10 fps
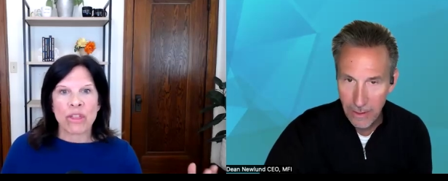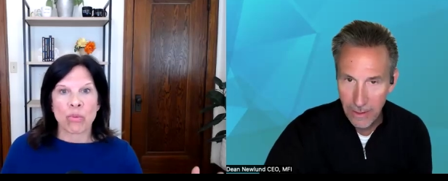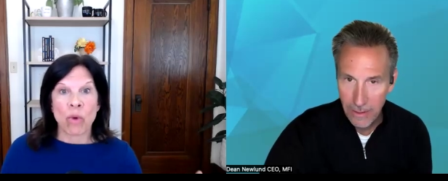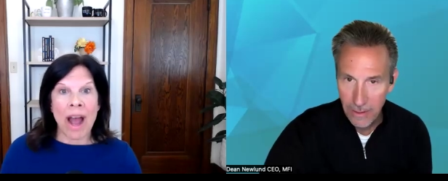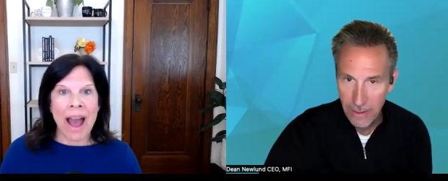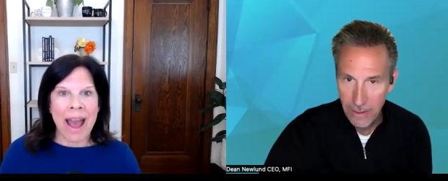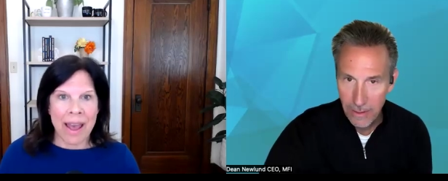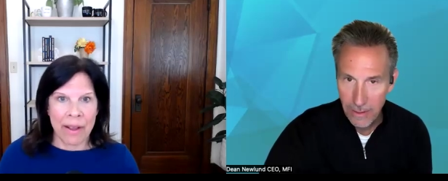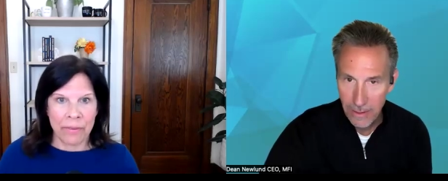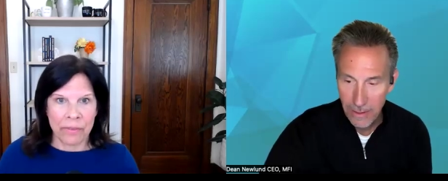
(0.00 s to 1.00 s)

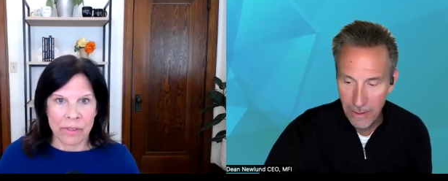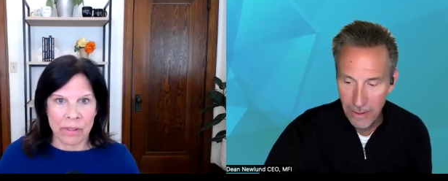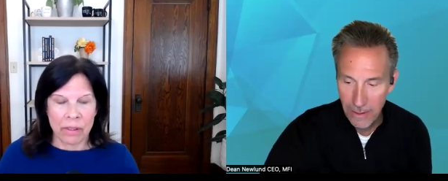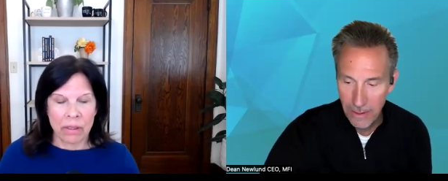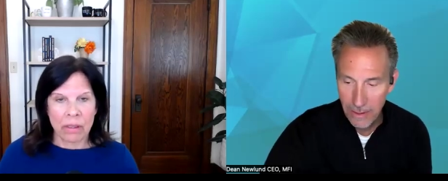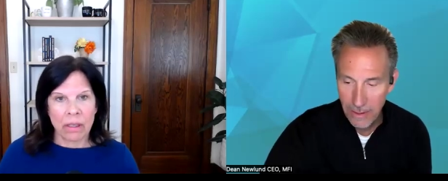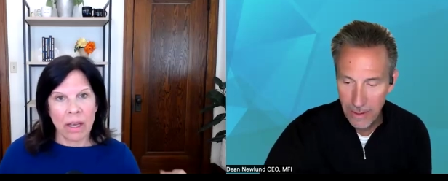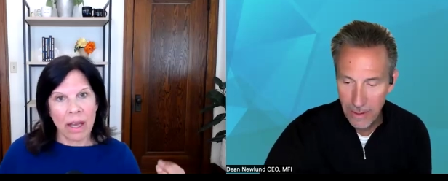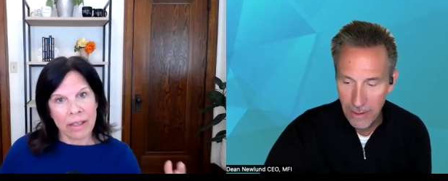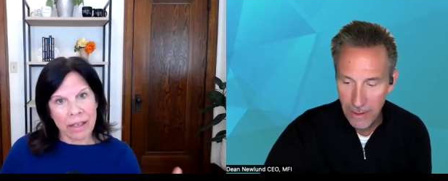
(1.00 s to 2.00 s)
Speaker 1: thrives
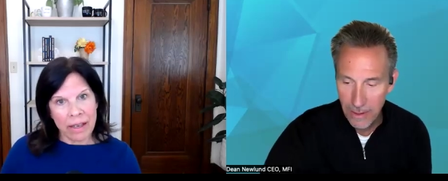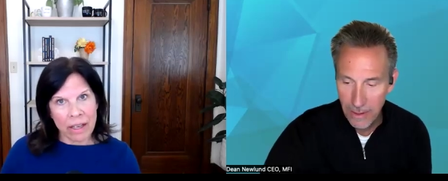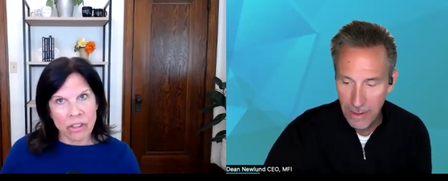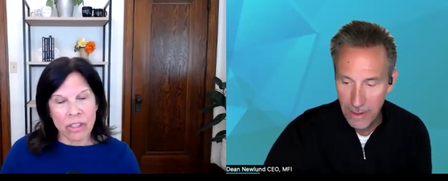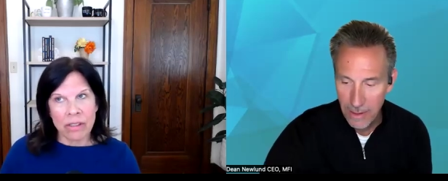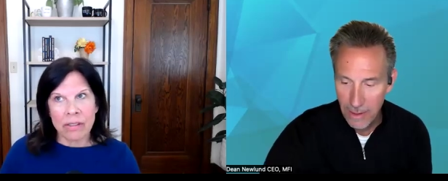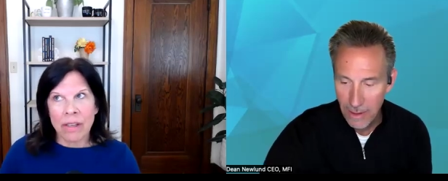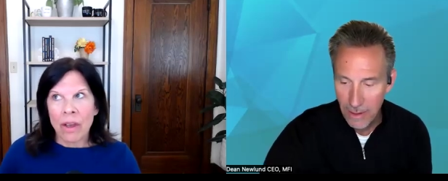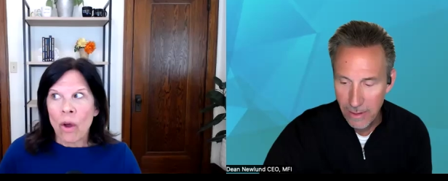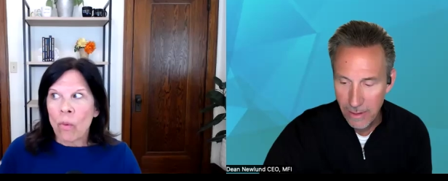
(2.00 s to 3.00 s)
on connections.
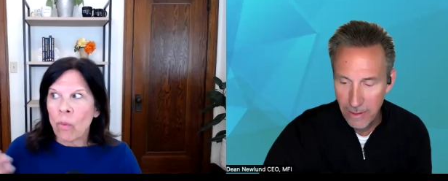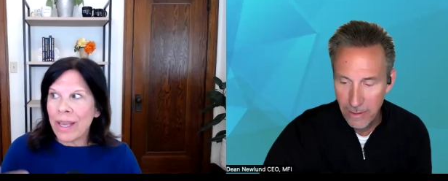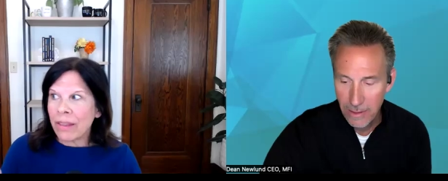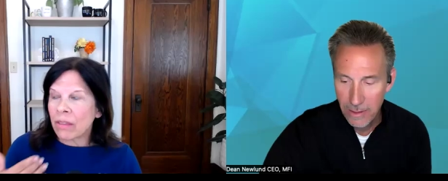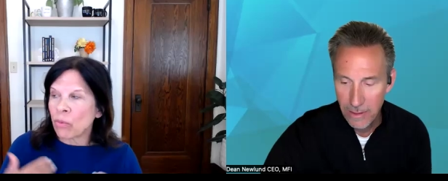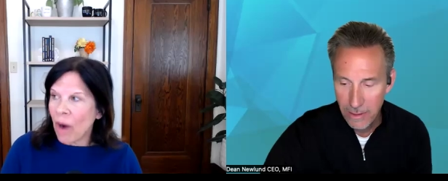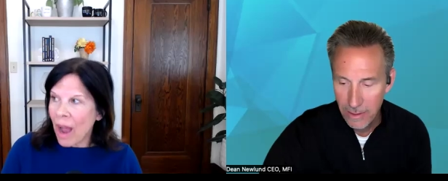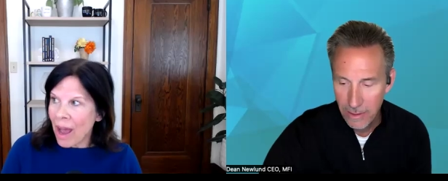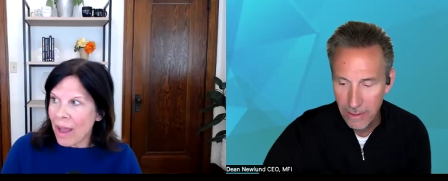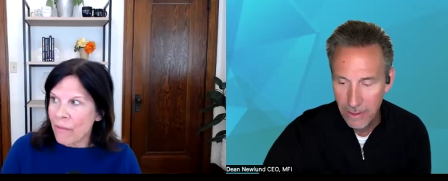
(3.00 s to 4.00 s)
We
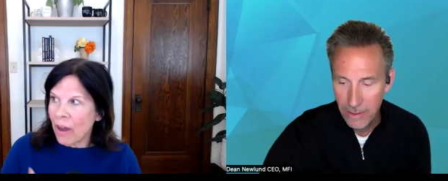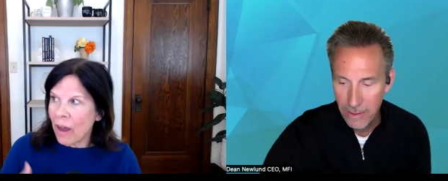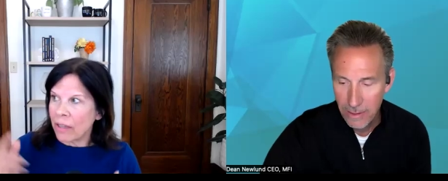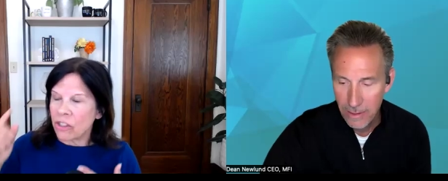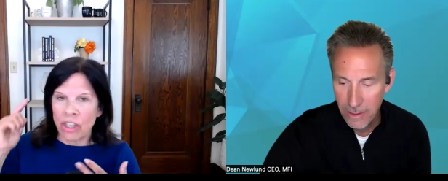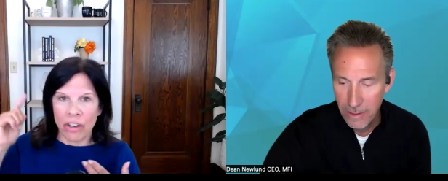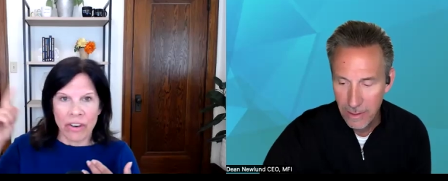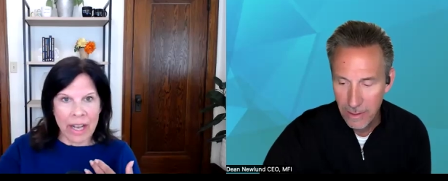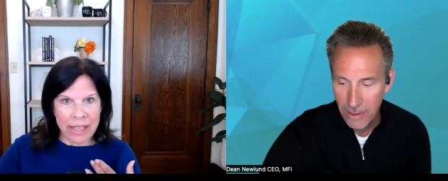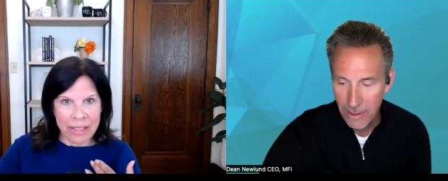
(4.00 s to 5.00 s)
thrive on
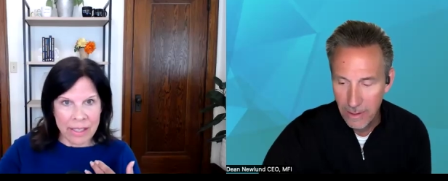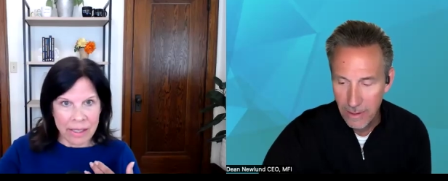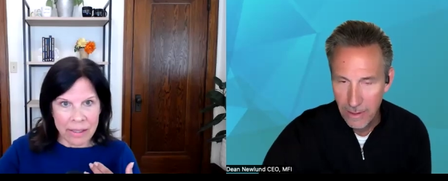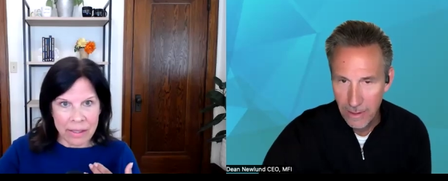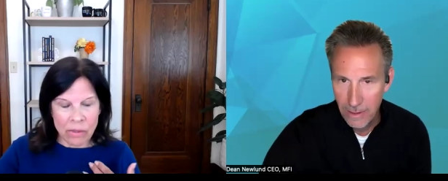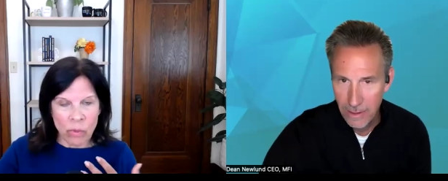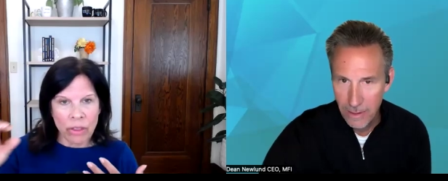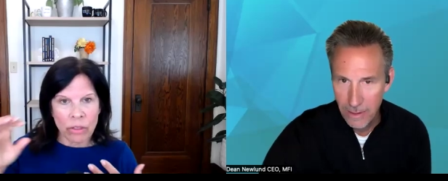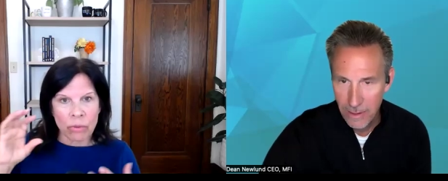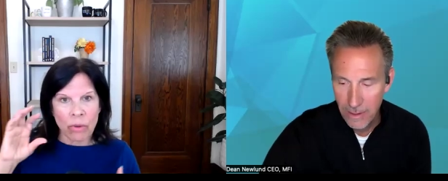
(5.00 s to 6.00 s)
sharing ideas. We
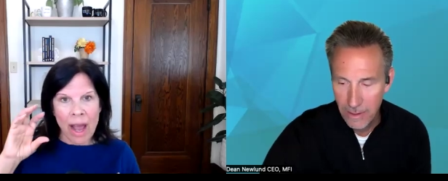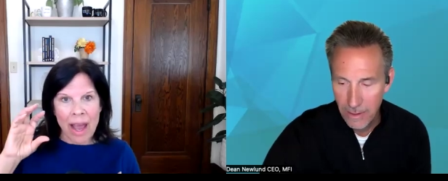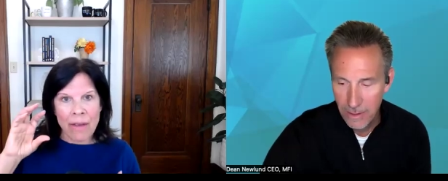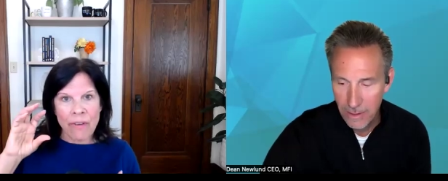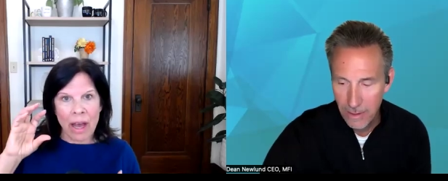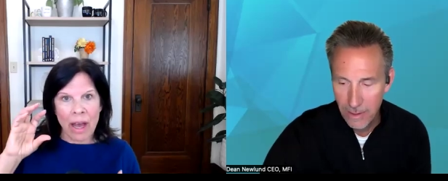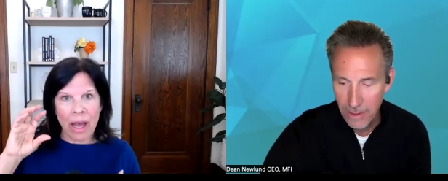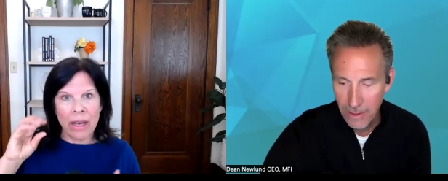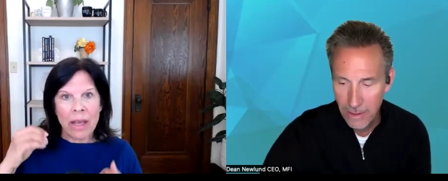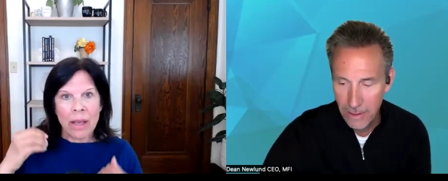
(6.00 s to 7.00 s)
thrive
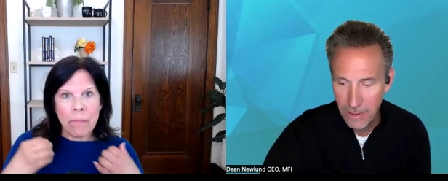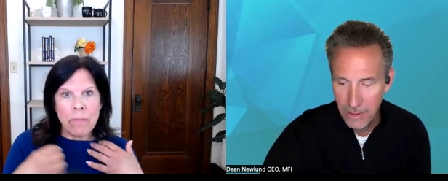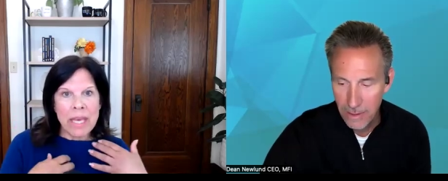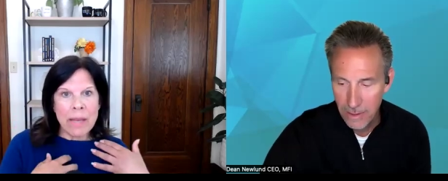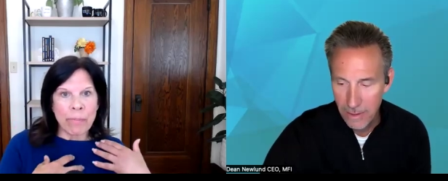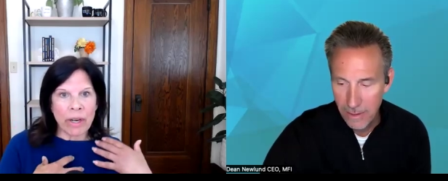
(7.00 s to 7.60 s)
on me